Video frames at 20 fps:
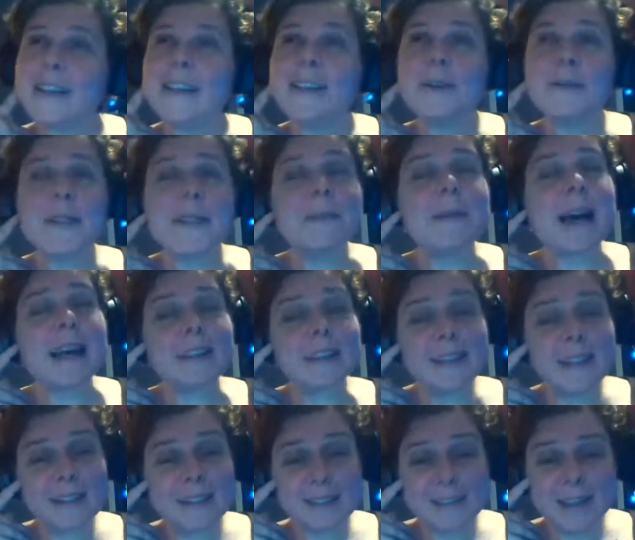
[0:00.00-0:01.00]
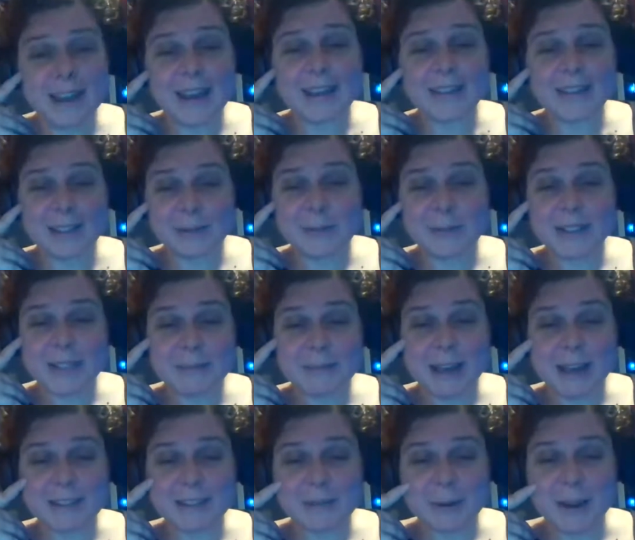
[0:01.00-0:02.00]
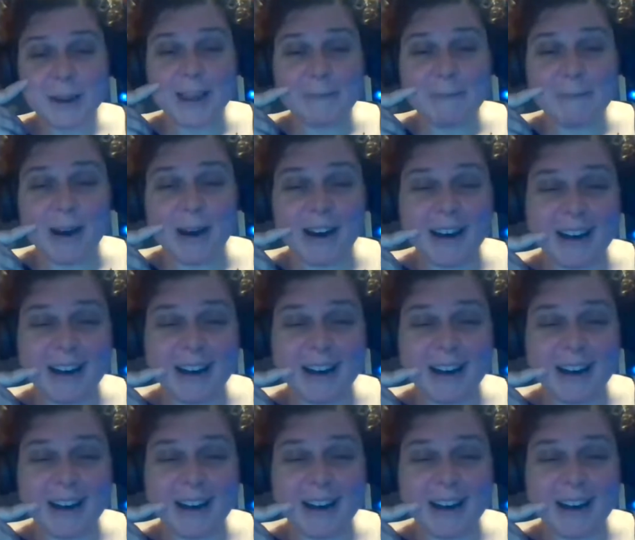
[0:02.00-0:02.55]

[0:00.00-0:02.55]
a there was a masquerade.